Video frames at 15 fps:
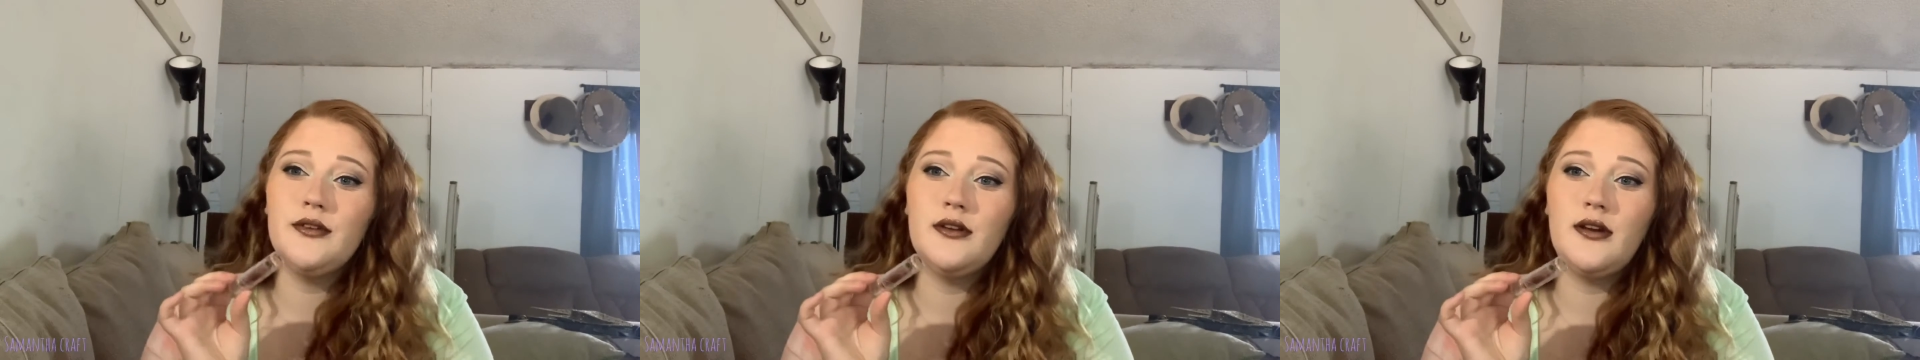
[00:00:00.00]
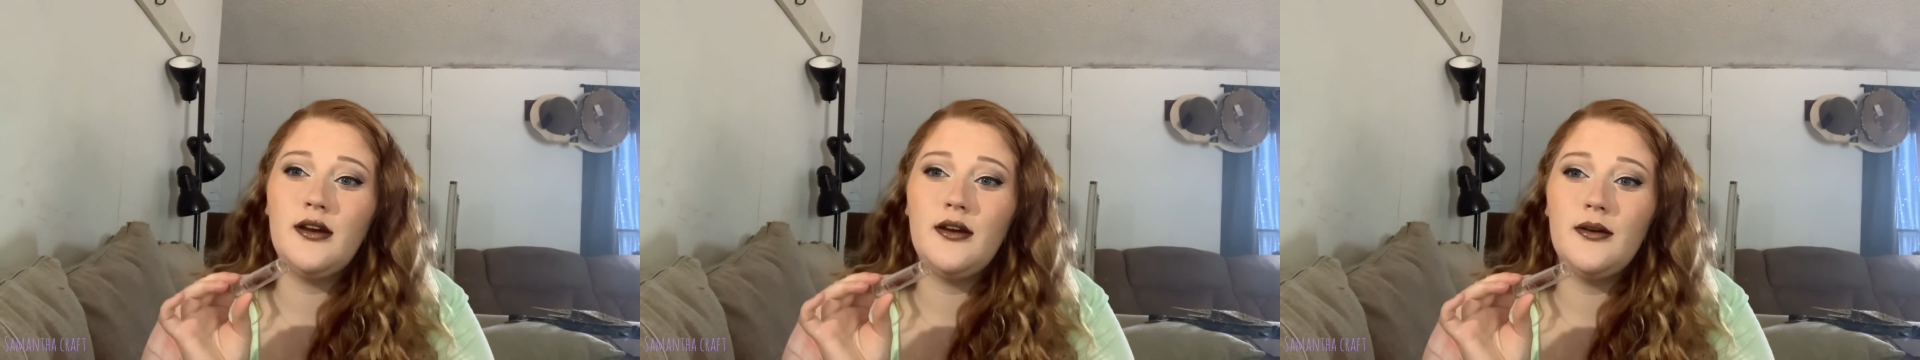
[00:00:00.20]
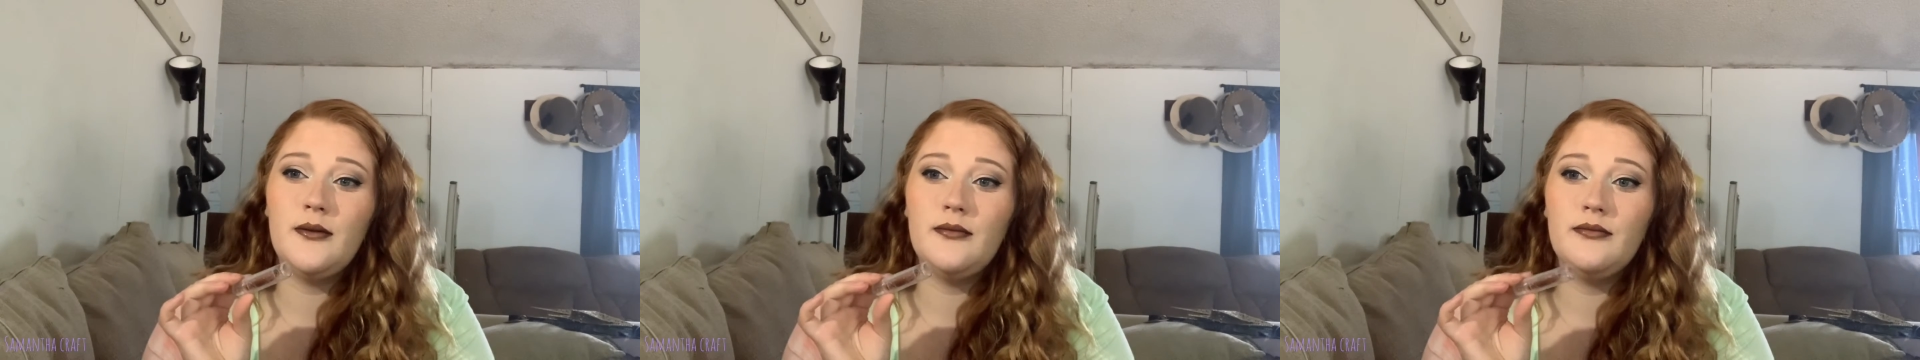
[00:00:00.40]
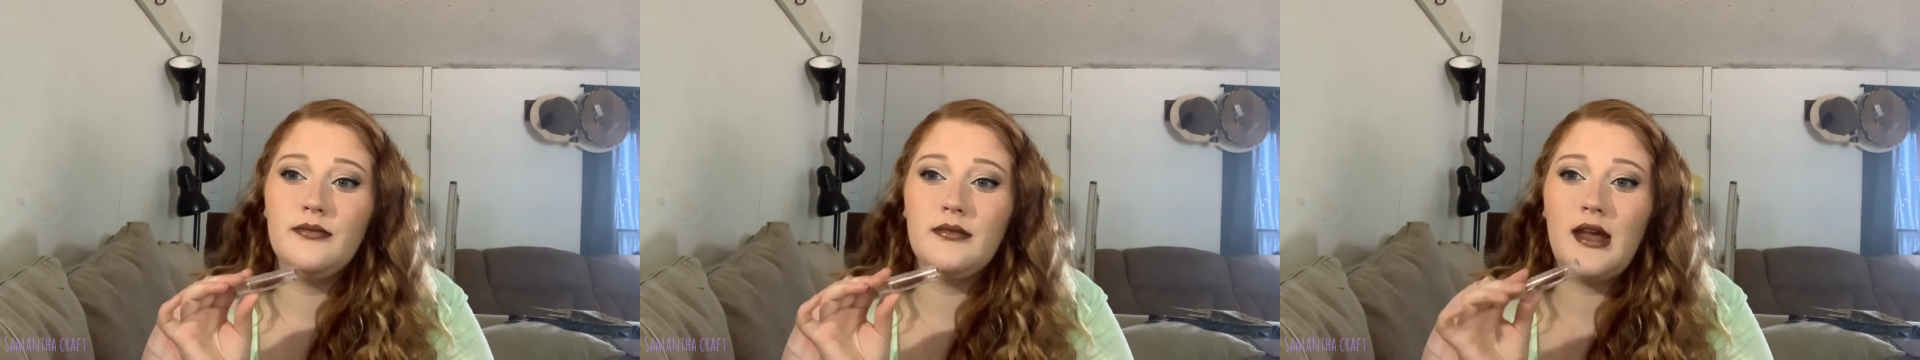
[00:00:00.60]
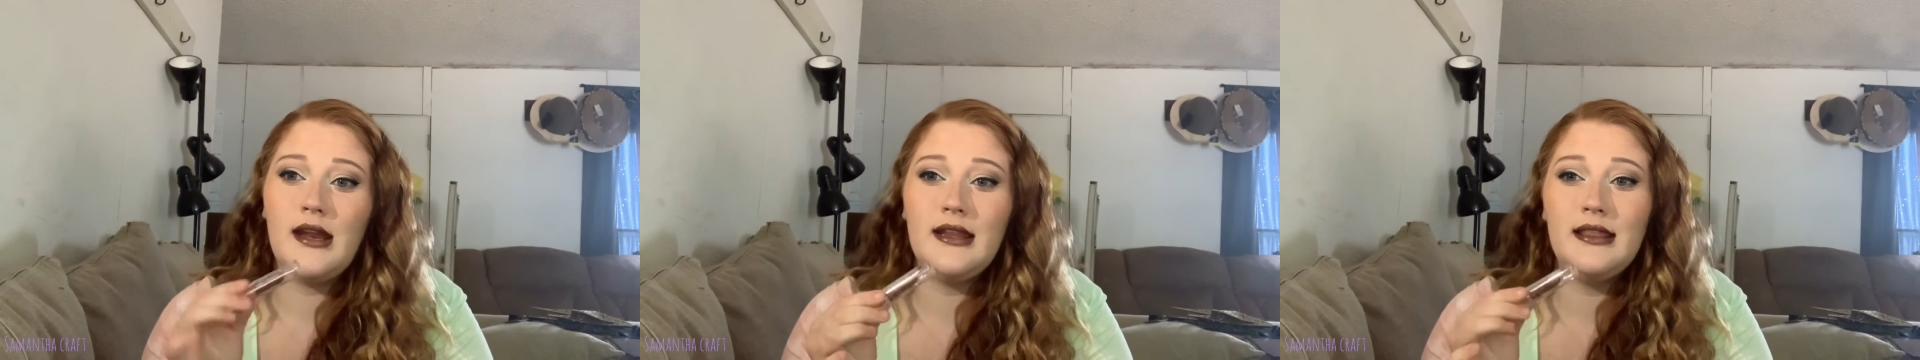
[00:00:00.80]
Um,
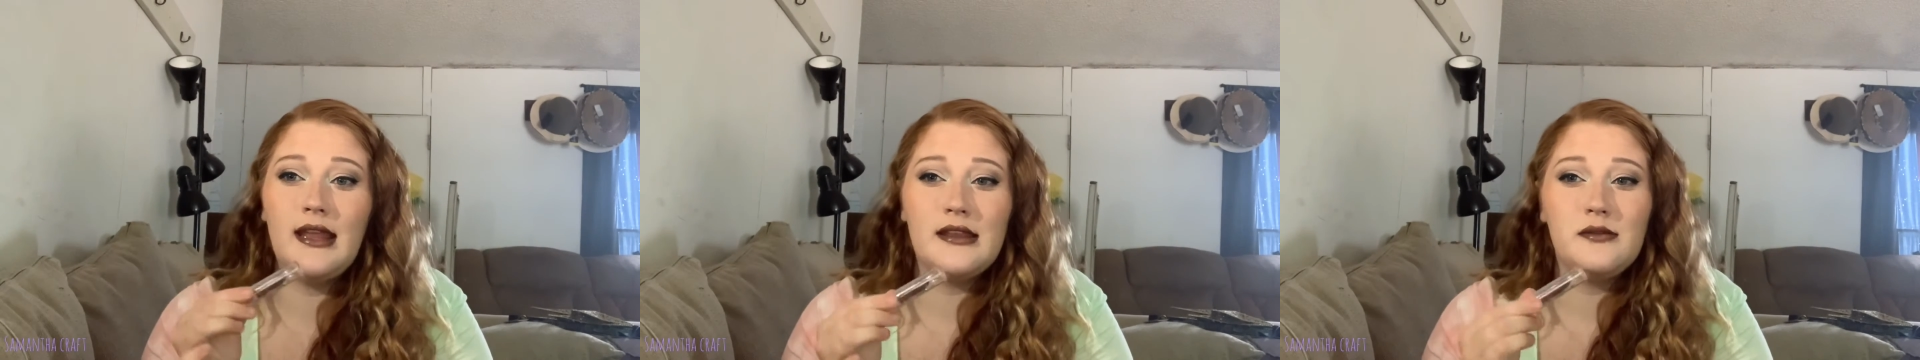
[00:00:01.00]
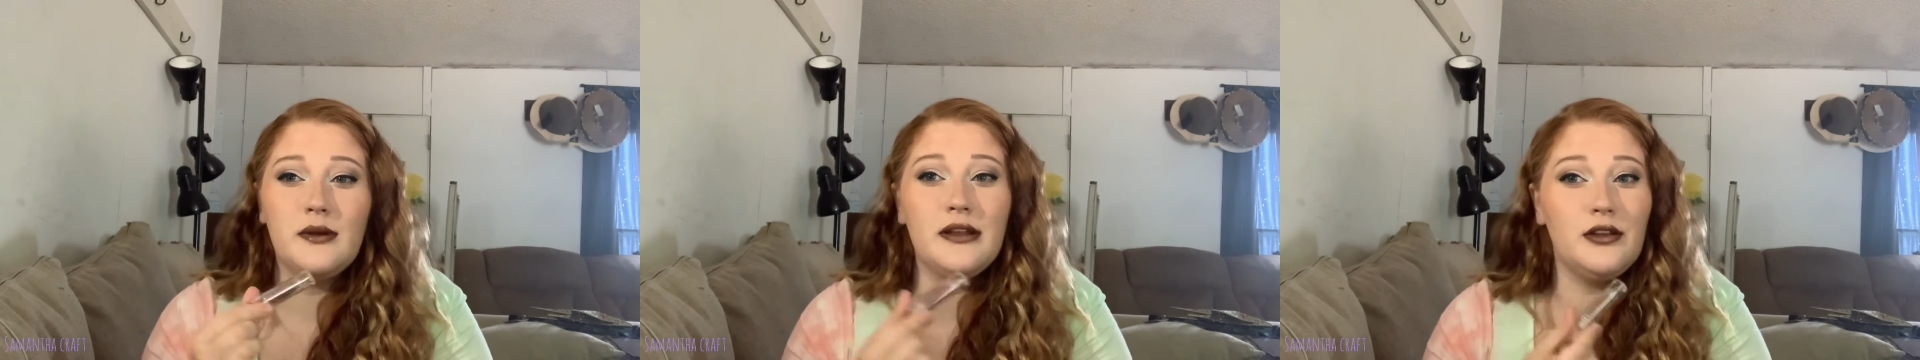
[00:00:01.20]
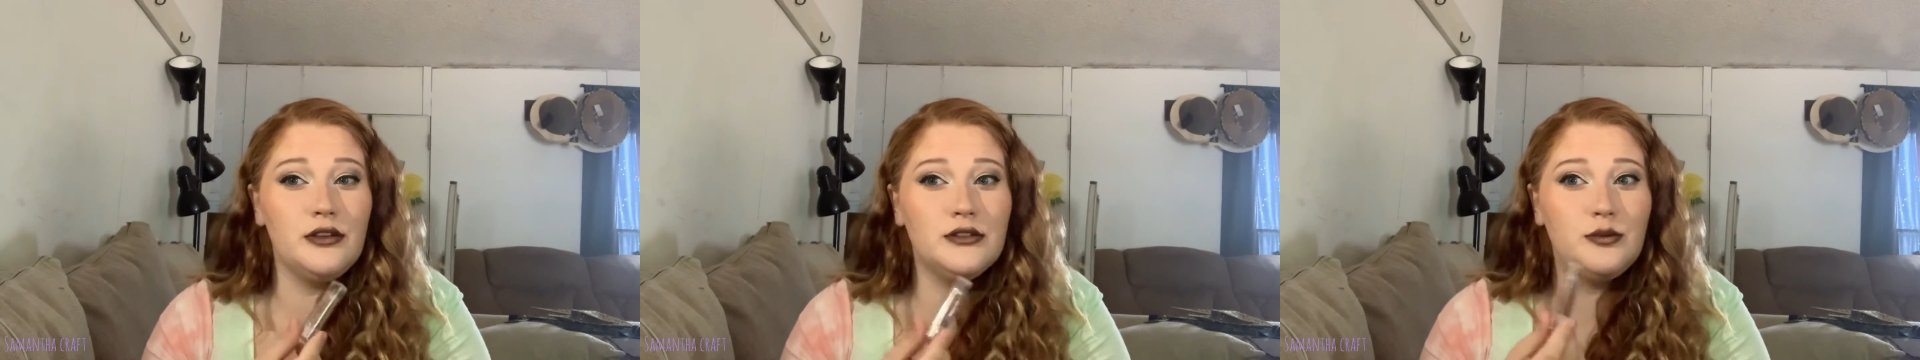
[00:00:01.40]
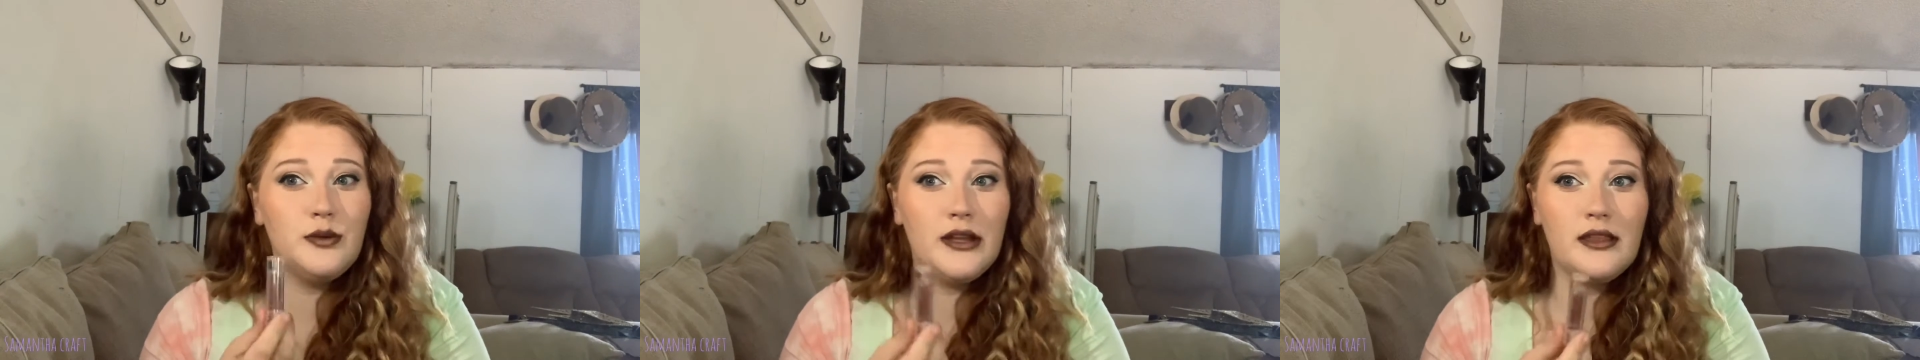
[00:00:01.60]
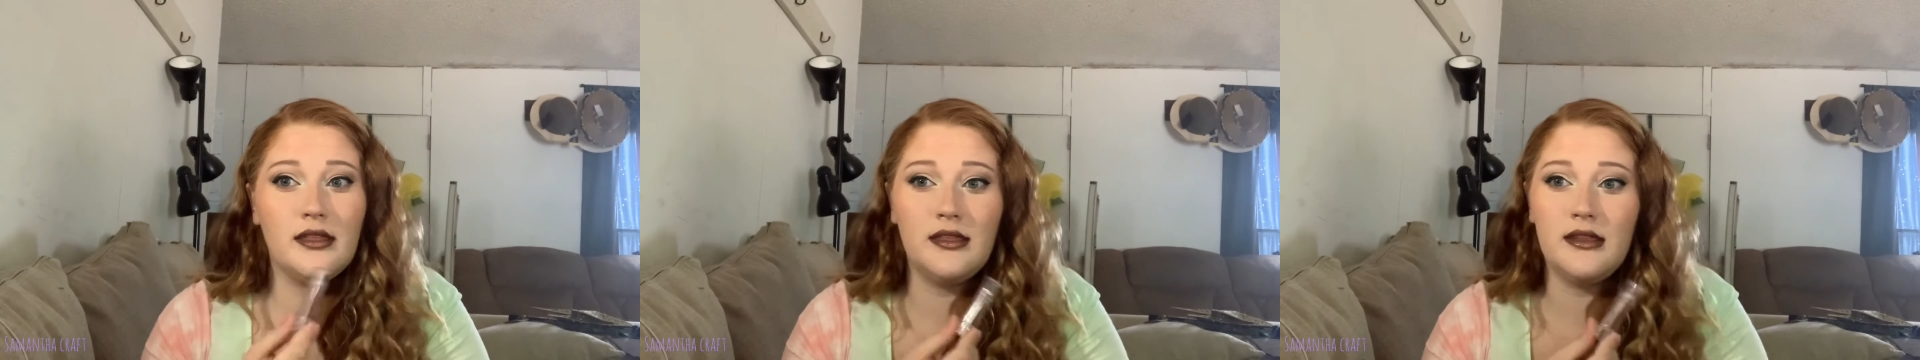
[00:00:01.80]
I didn't like the way it looked
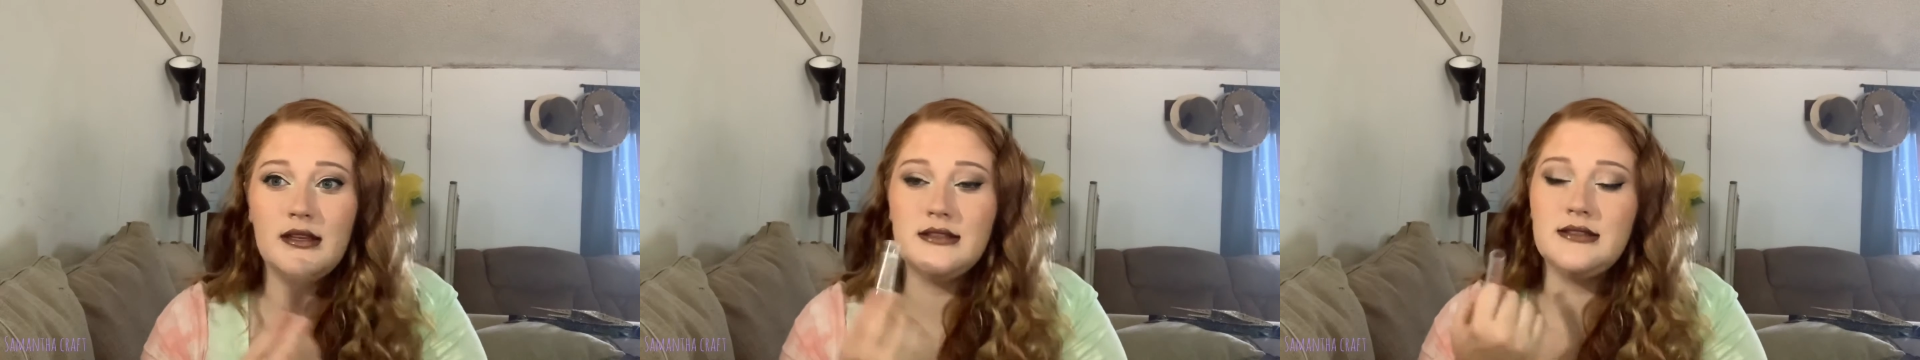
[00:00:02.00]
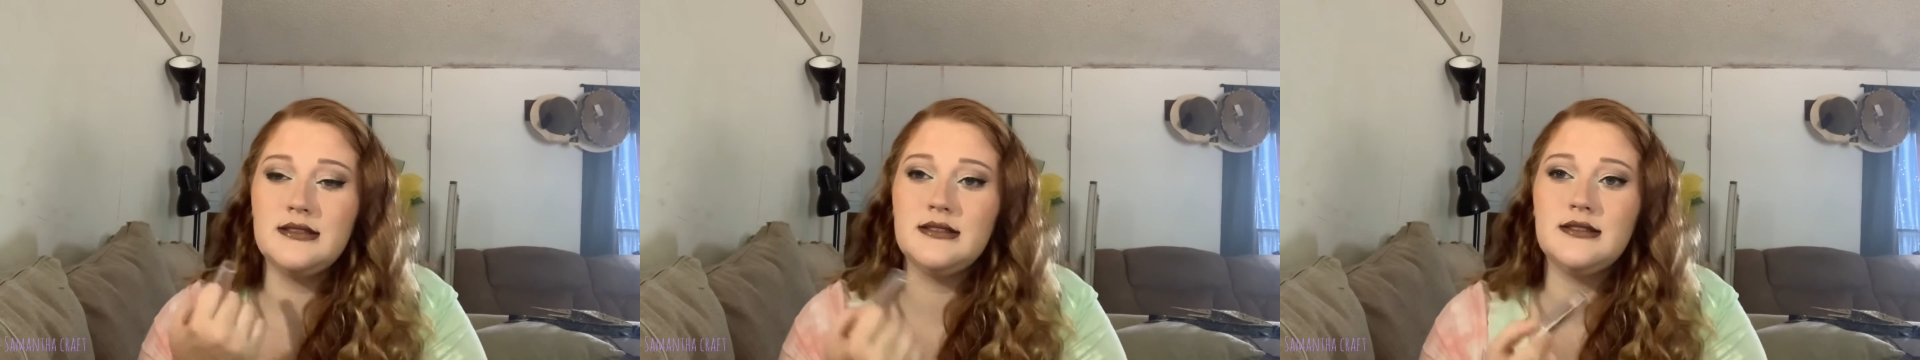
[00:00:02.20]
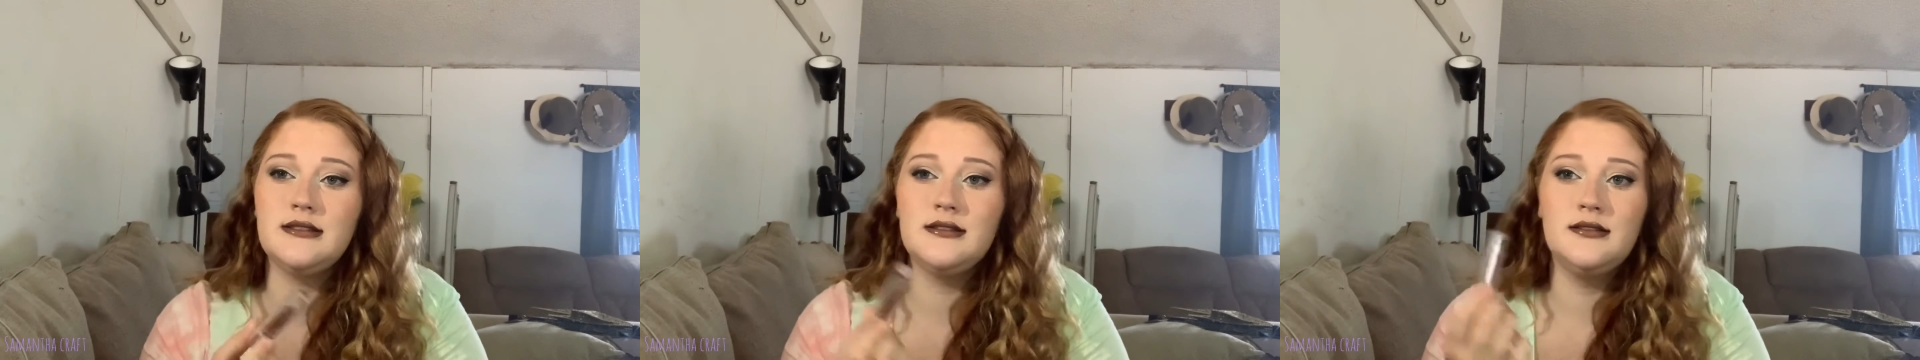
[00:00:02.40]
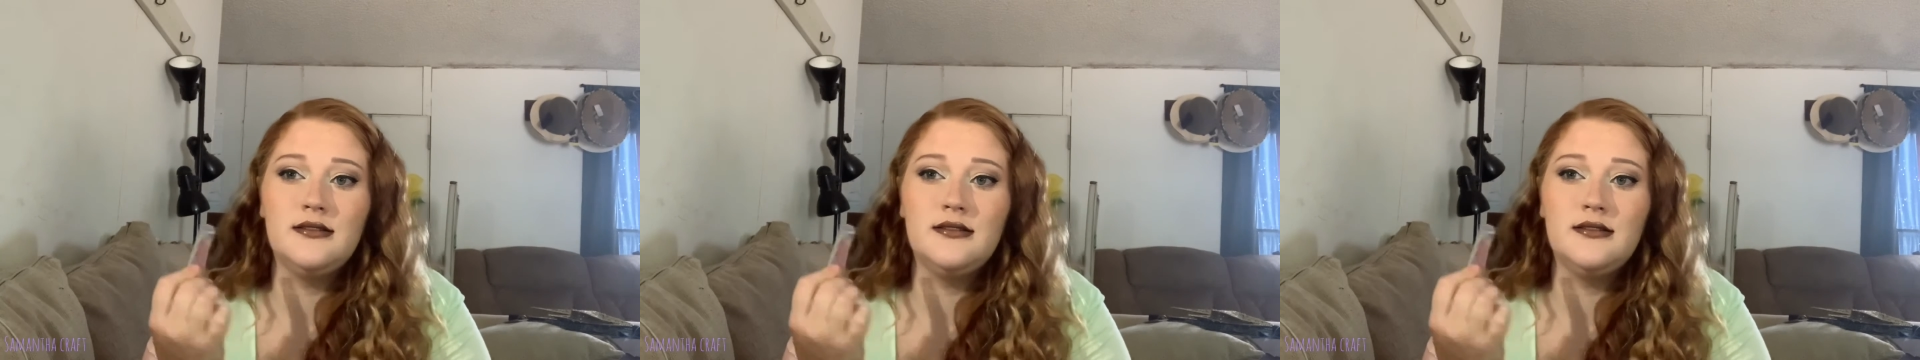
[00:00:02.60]
with this